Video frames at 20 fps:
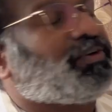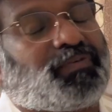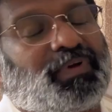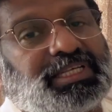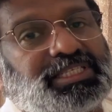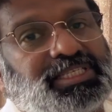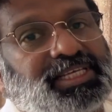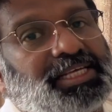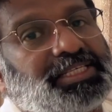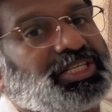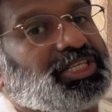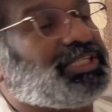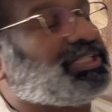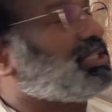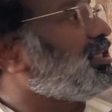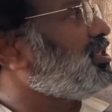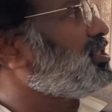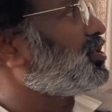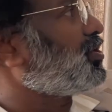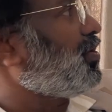flux
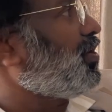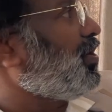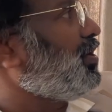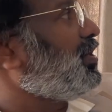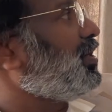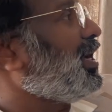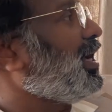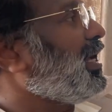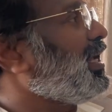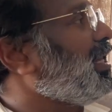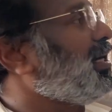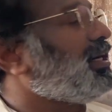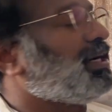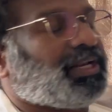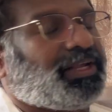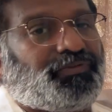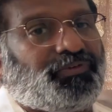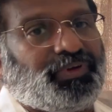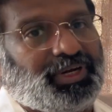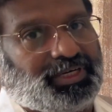exists is called
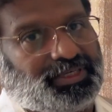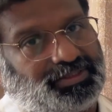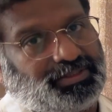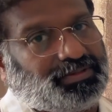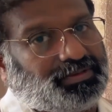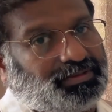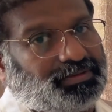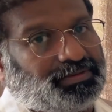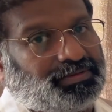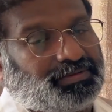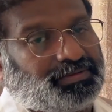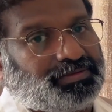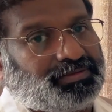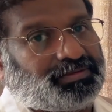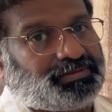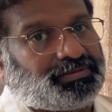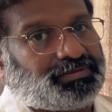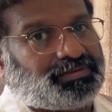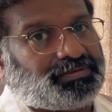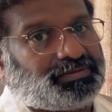electric field.
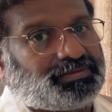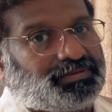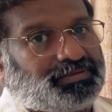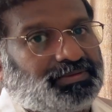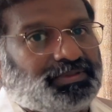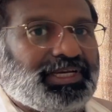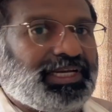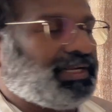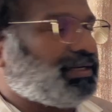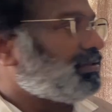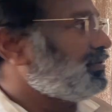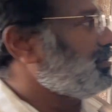Clear?